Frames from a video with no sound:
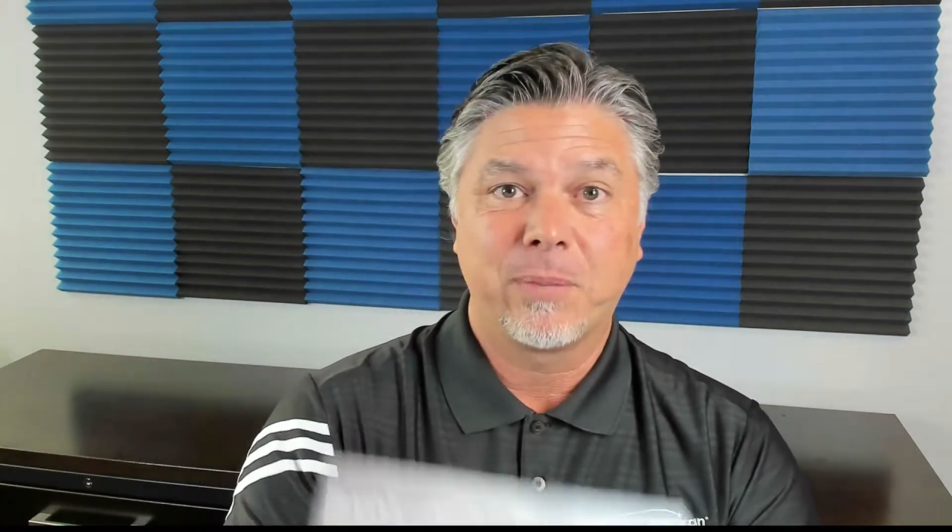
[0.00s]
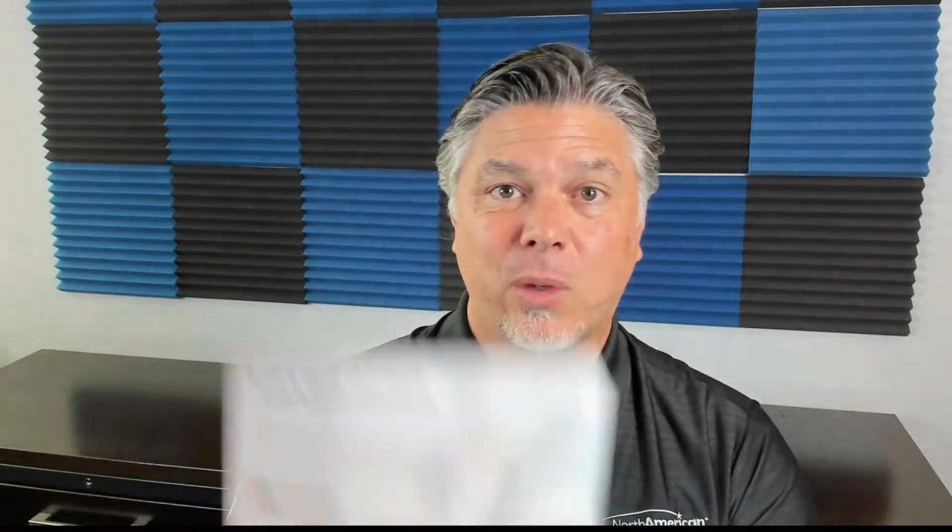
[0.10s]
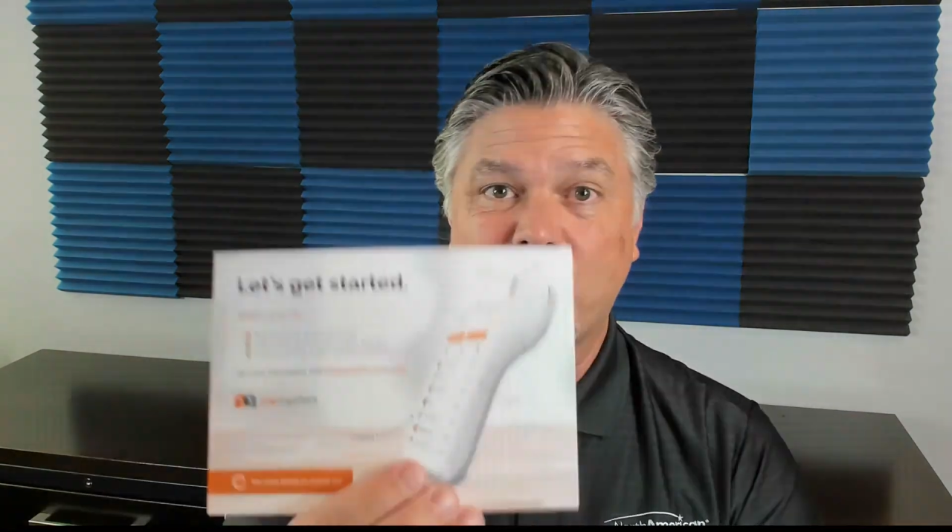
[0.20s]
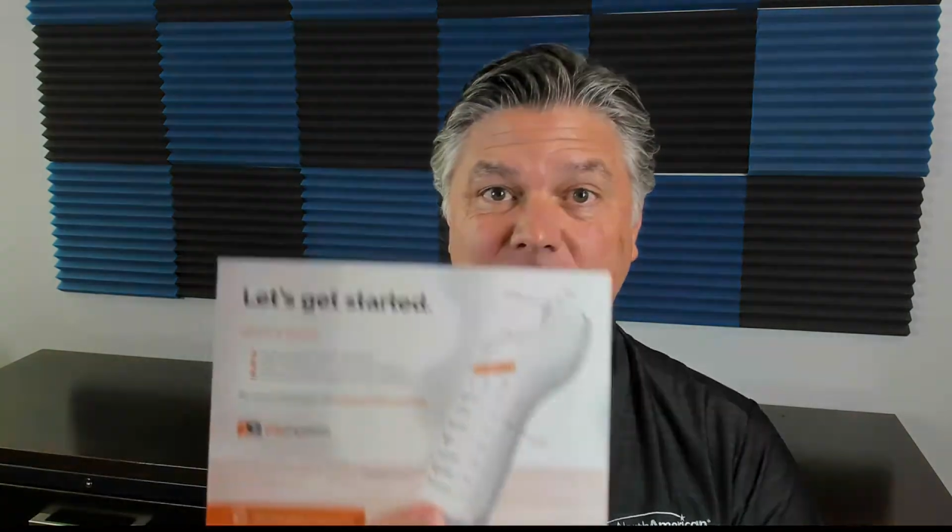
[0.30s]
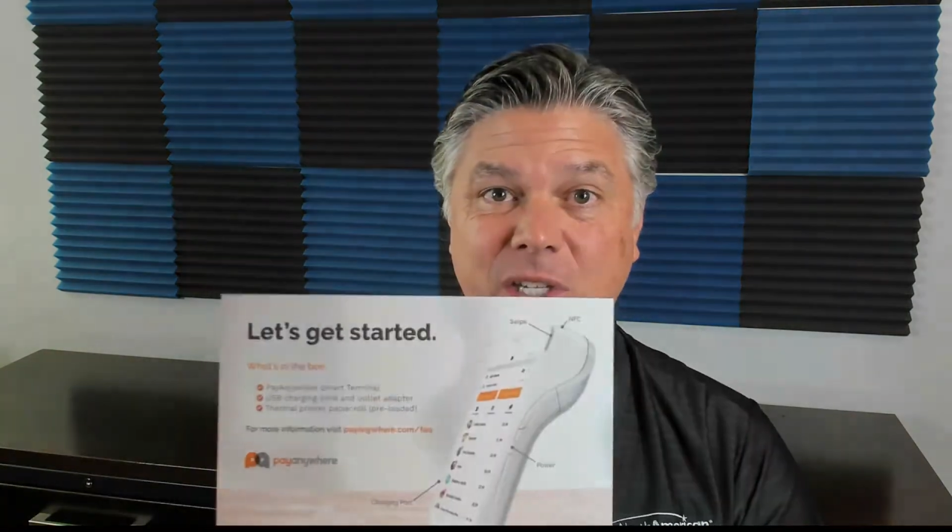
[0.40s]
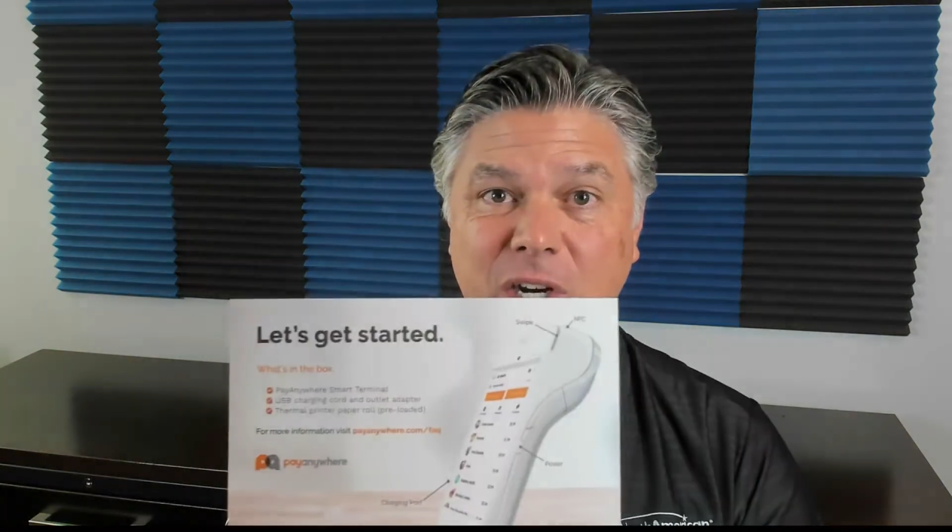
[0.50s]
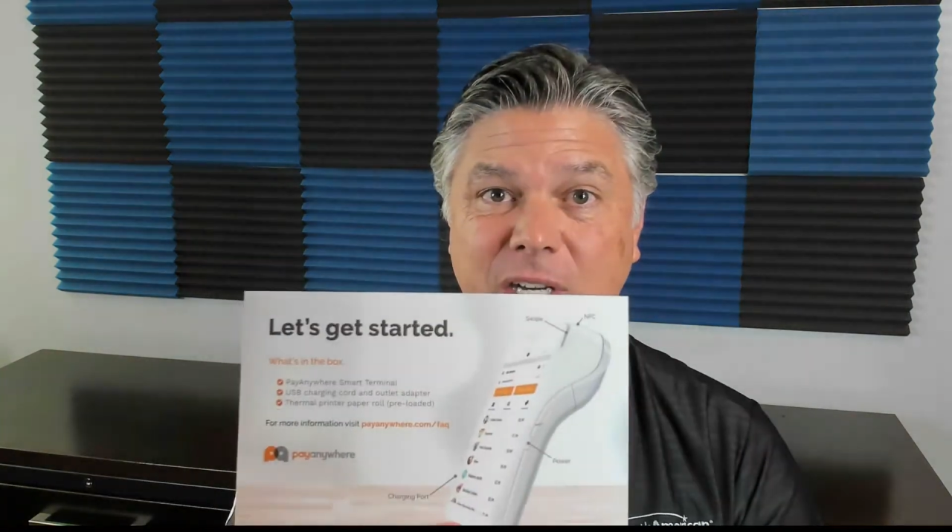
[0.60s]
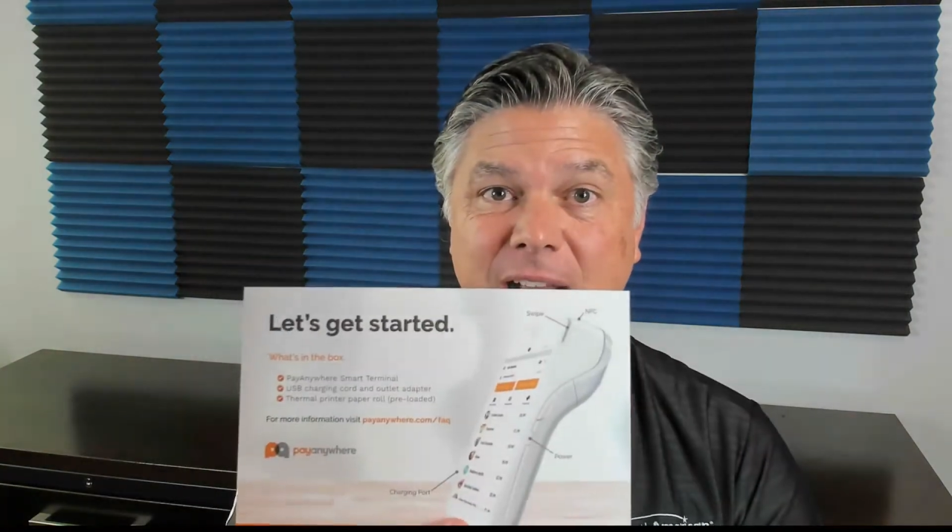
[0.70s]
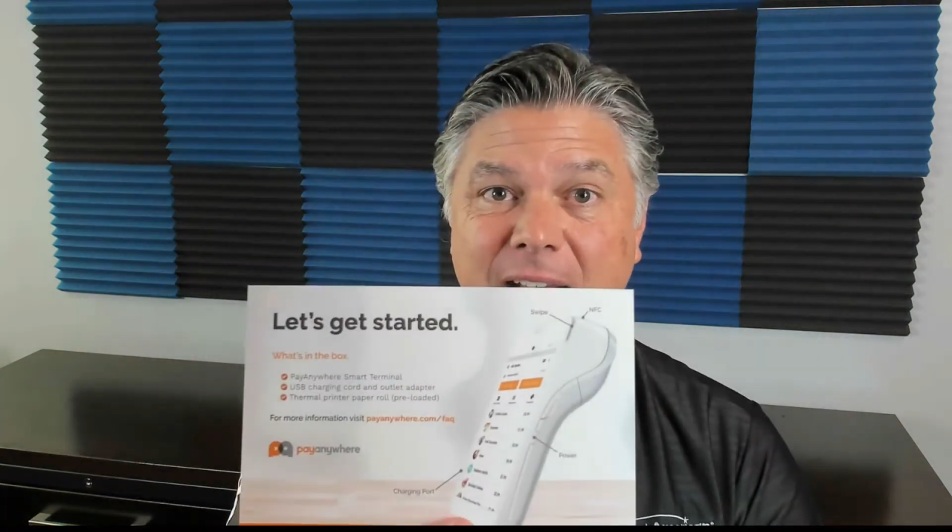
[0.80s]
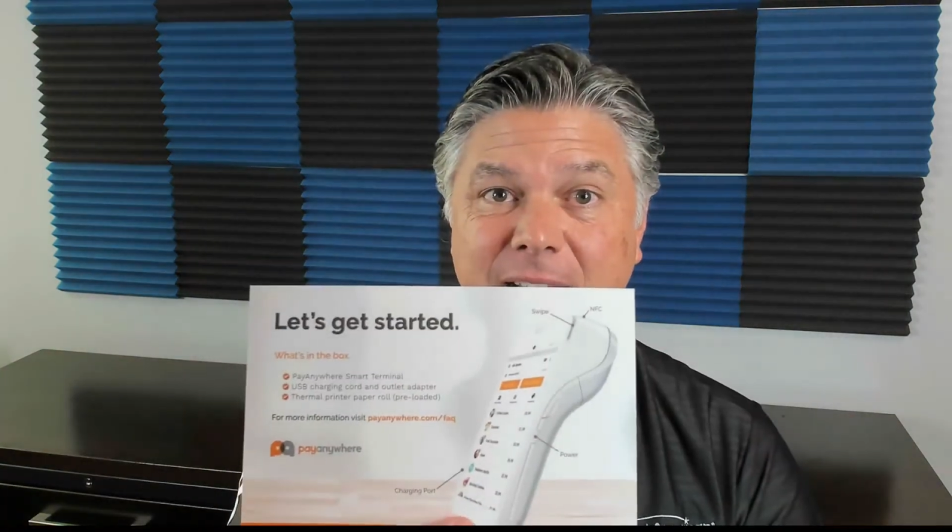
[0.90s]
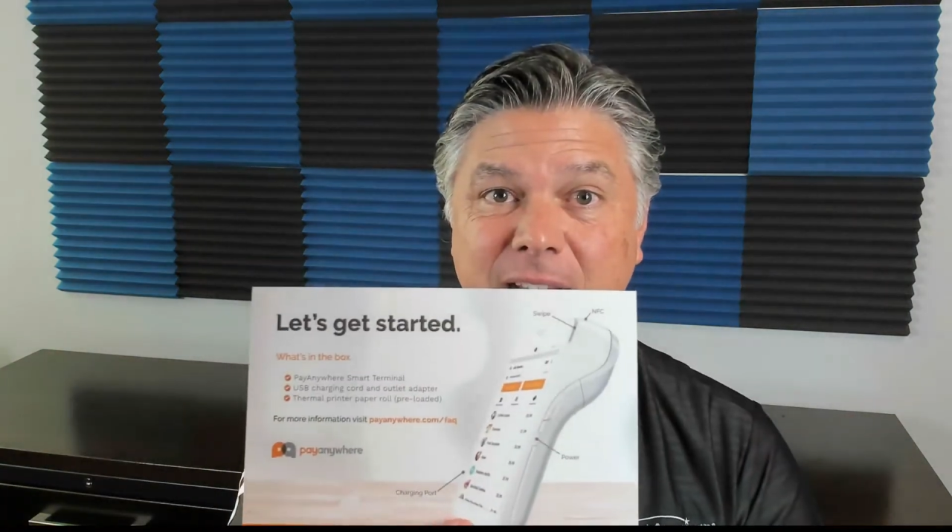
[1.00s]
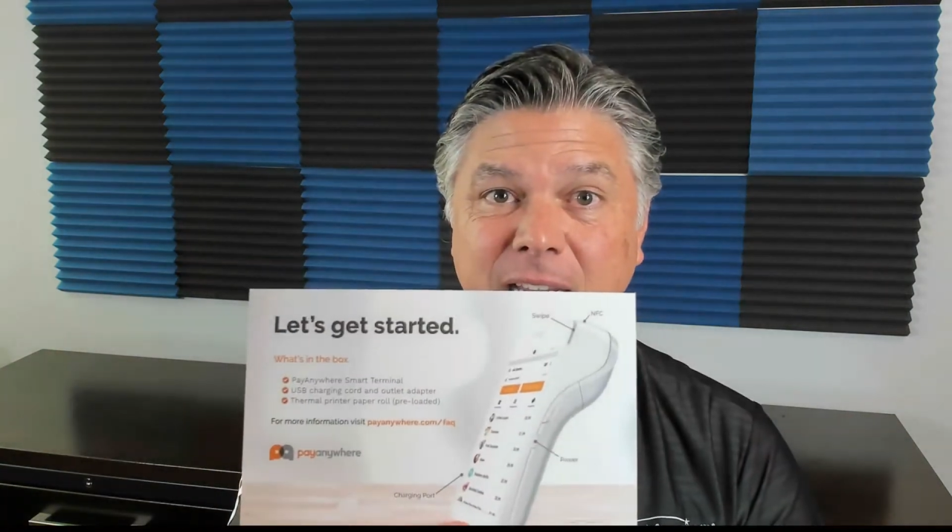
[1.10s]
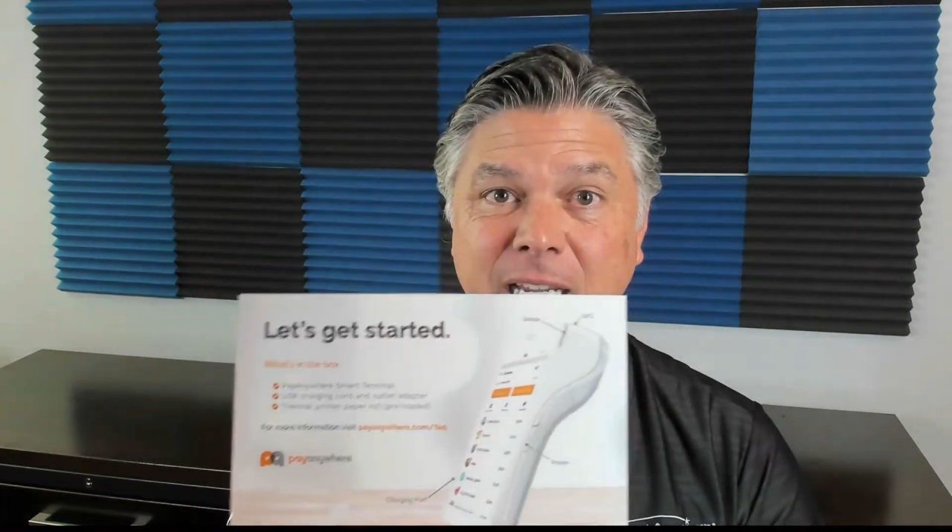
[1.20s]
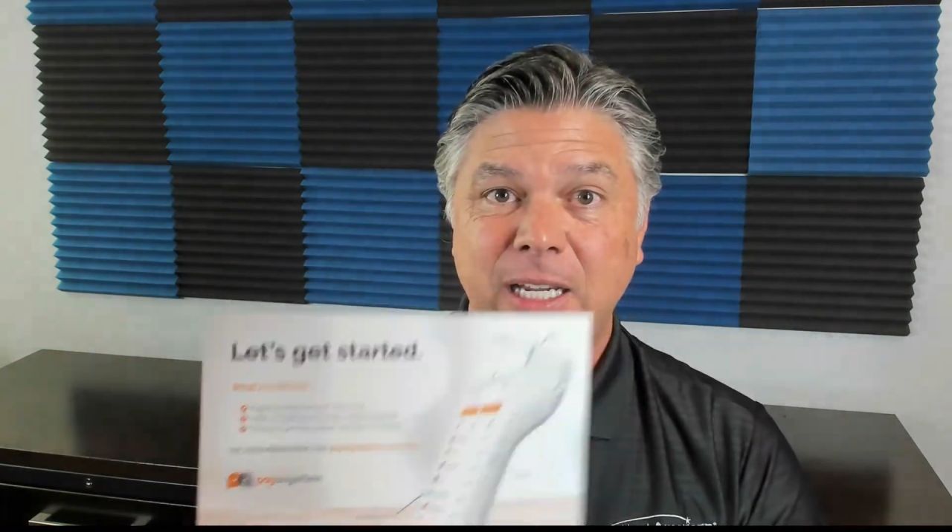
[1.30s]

quick start guide,